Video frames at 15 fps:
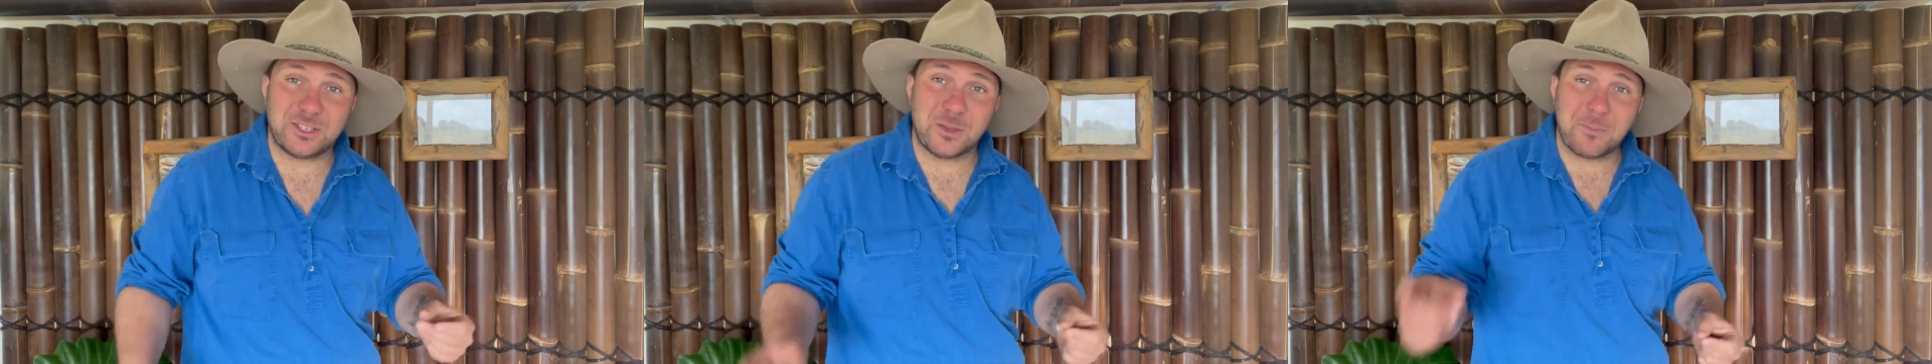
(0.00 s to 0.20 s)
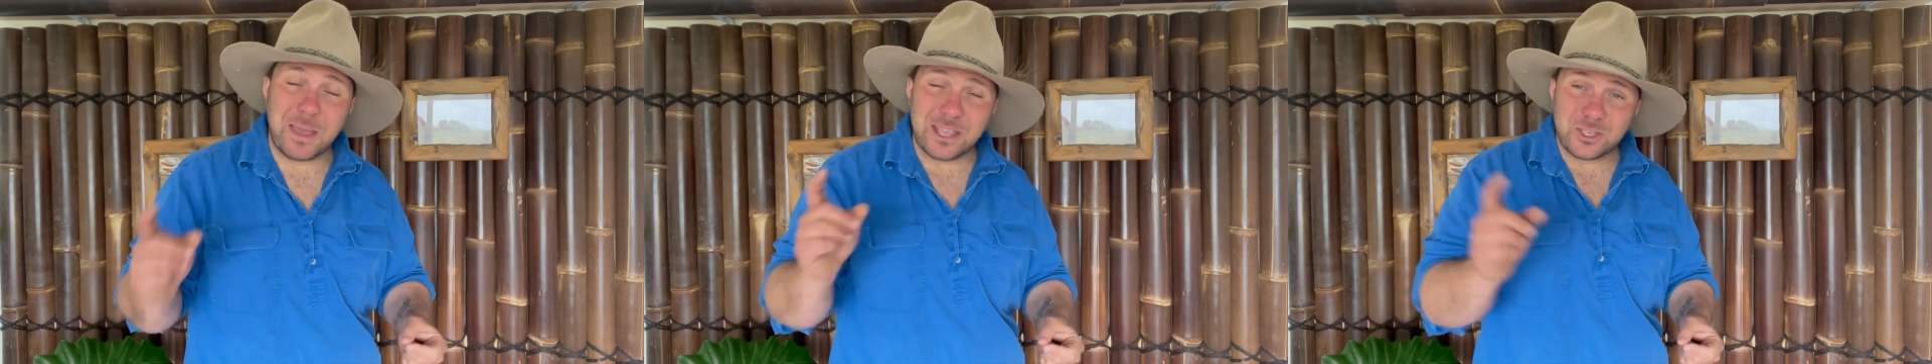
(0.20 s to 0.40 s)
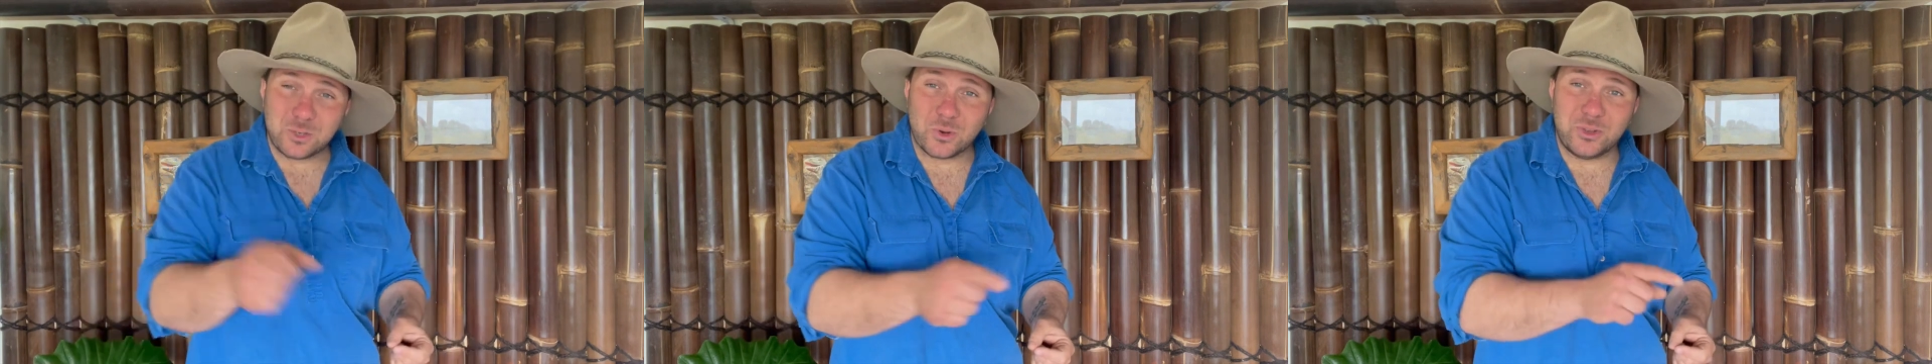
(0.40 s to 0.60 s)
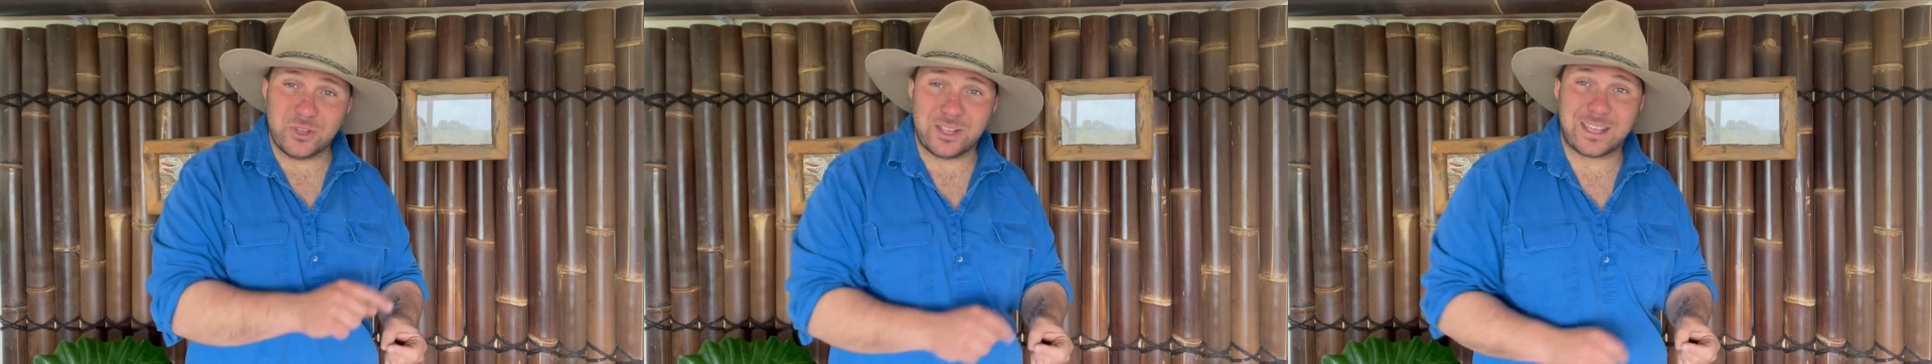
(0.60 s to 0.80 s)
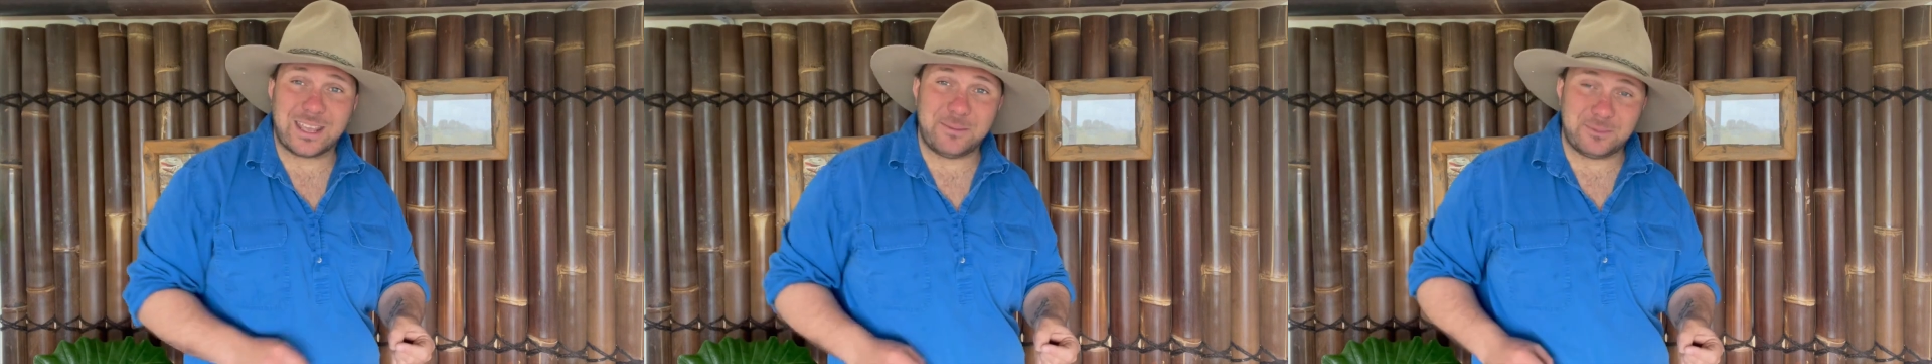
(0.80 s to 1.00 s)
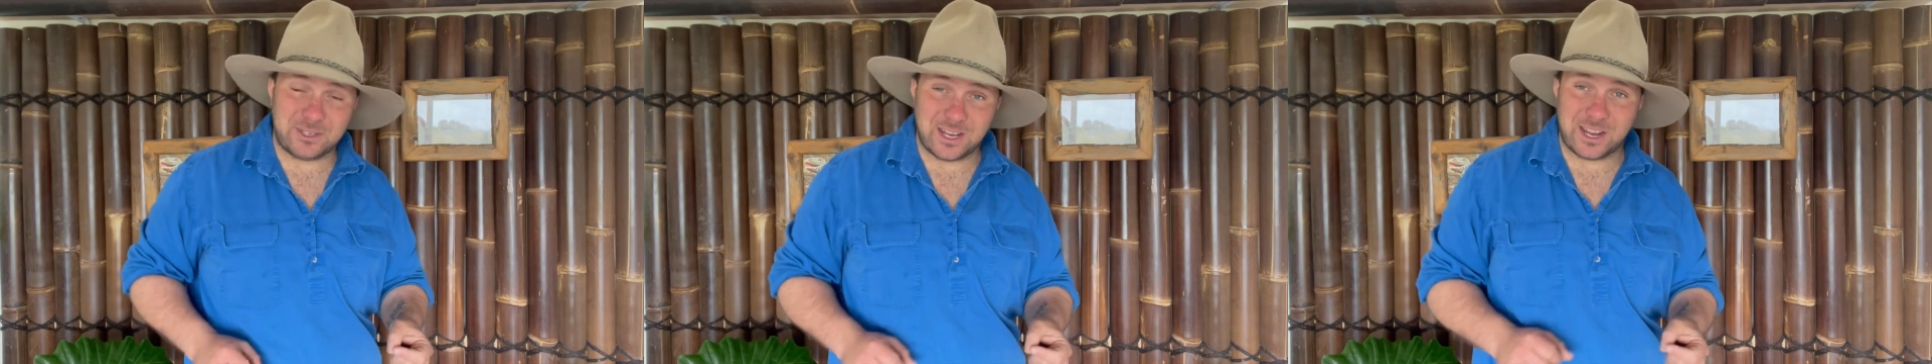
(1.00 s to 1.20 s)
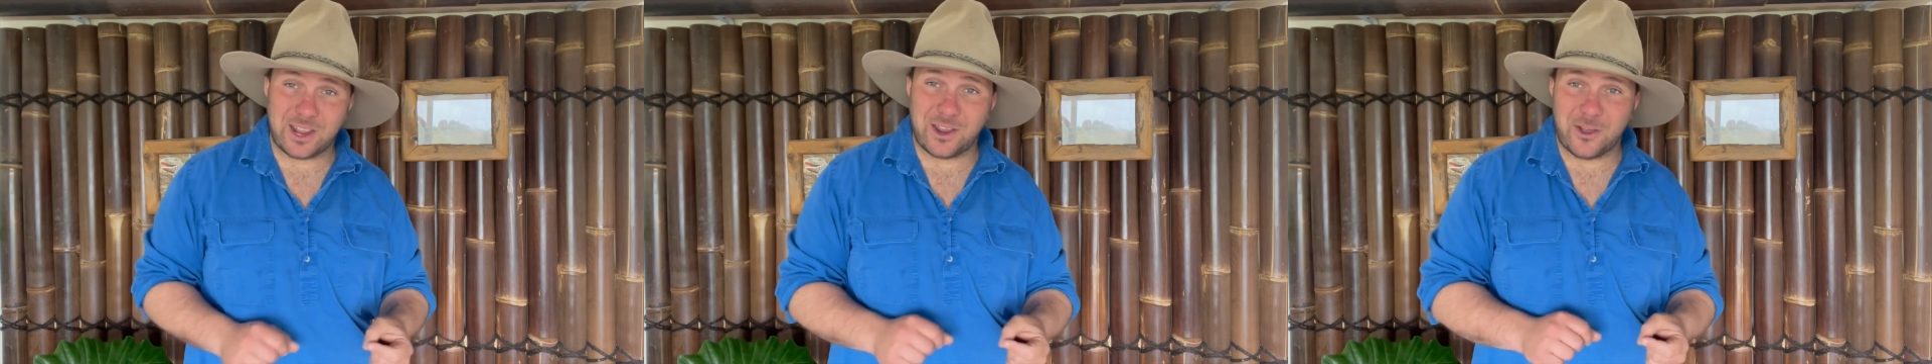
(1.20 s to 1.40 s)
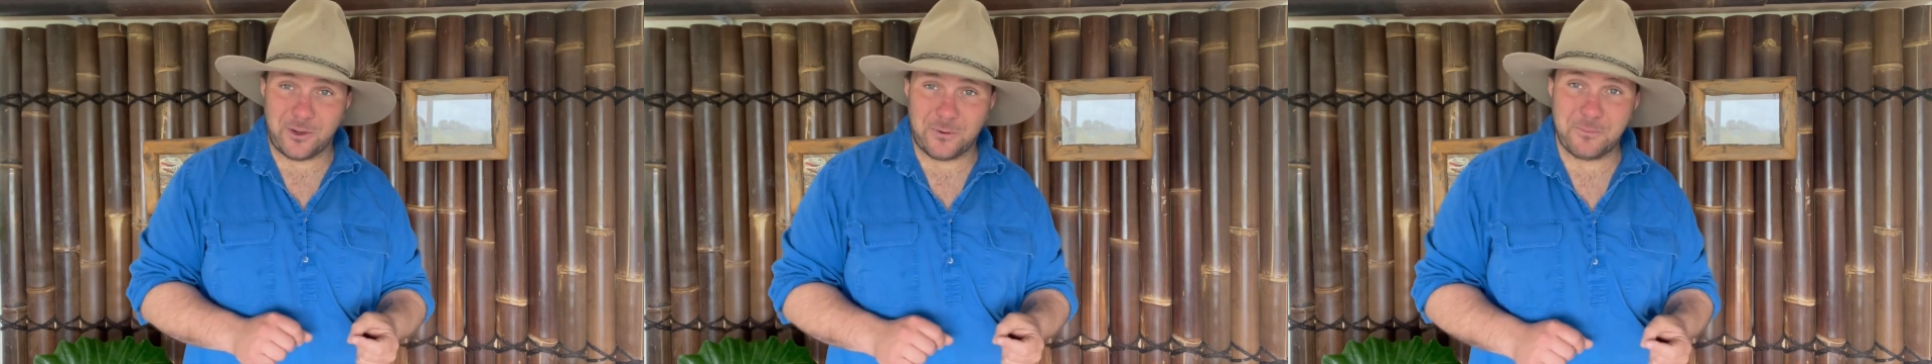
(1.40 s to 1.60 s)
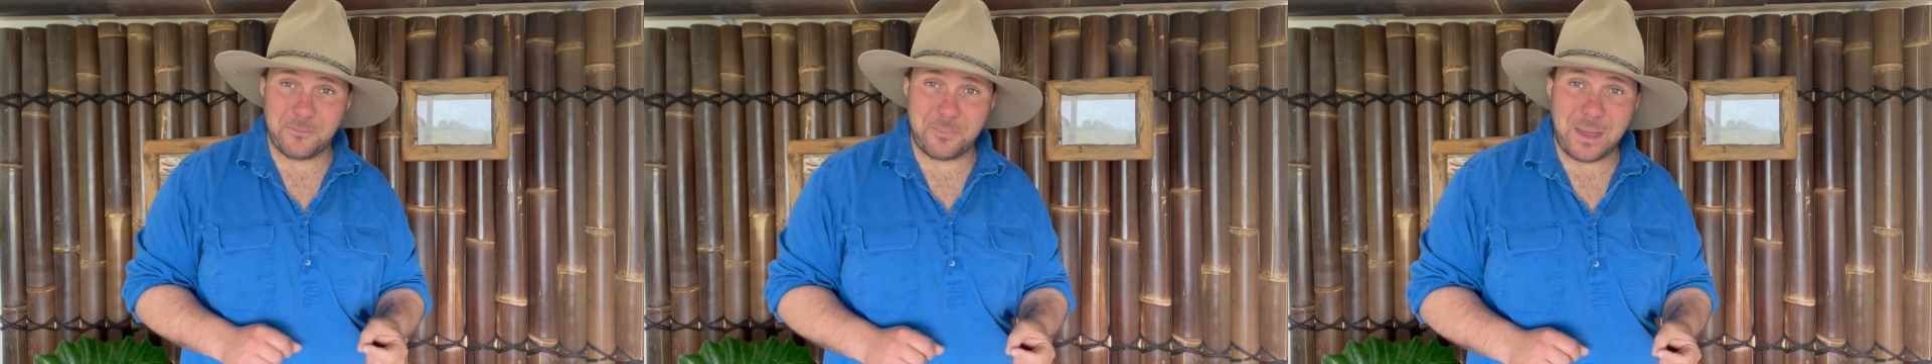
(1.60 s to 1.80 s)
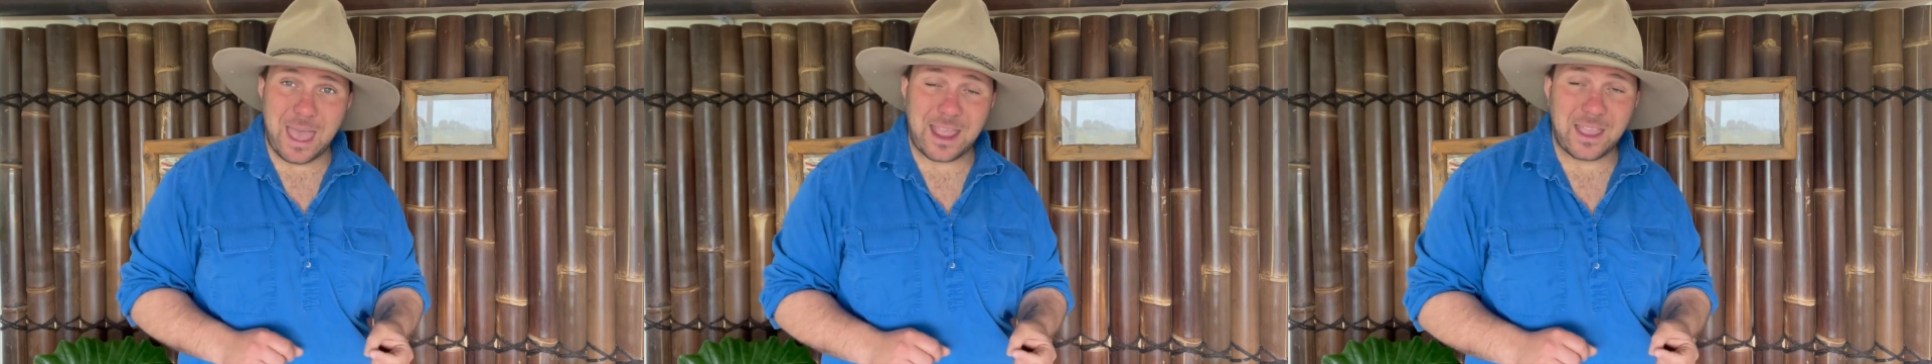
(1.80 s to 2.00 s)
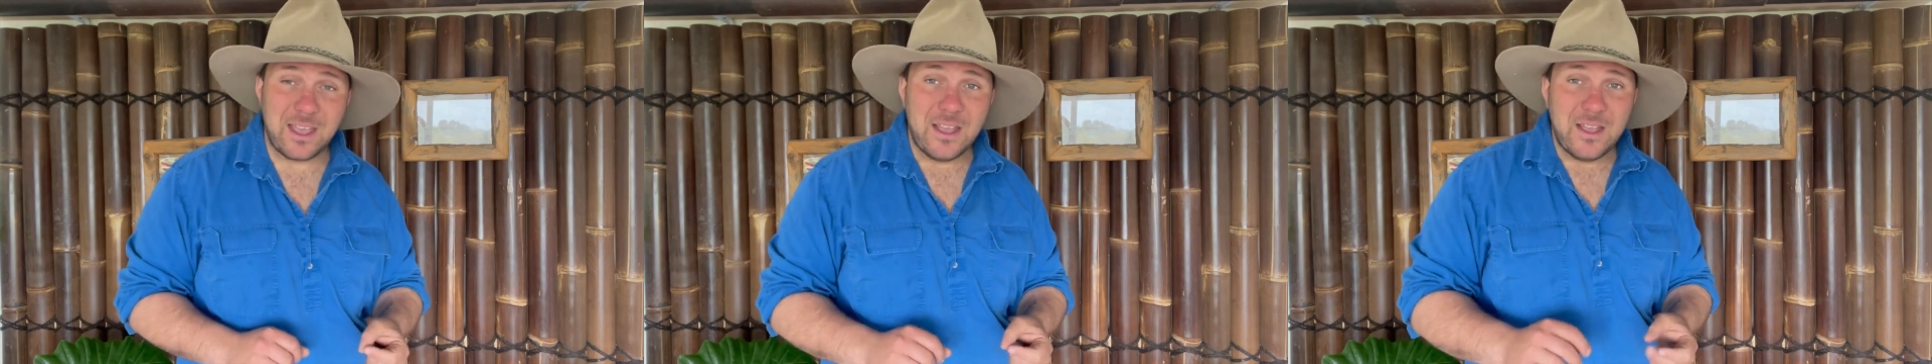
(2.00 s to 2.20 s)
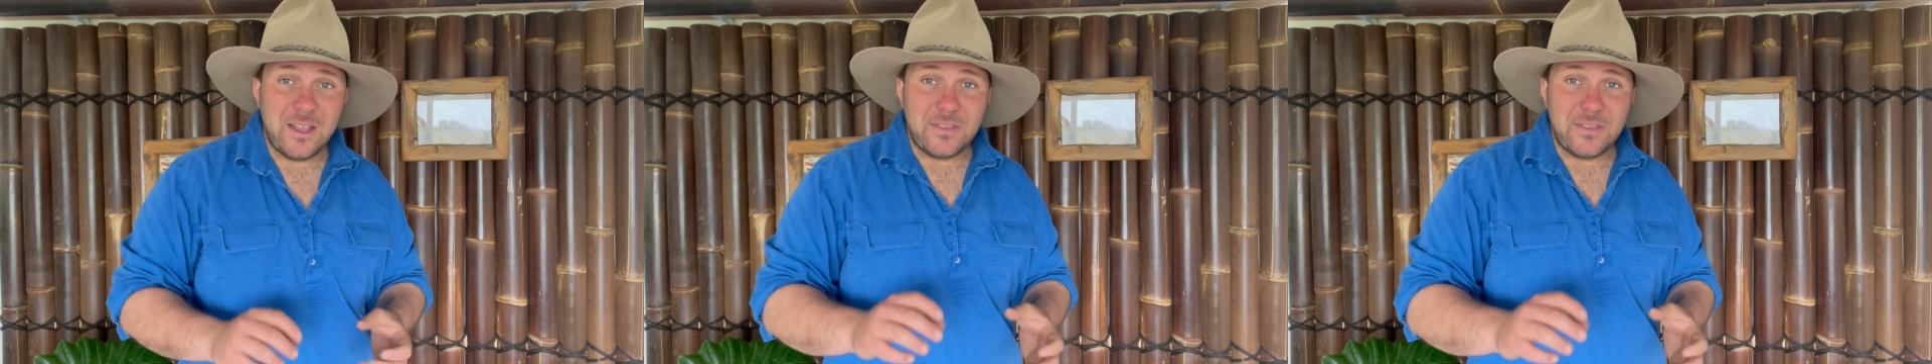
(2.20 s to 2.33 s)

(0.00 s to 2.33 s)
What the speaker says: So make sure you keep checking on back.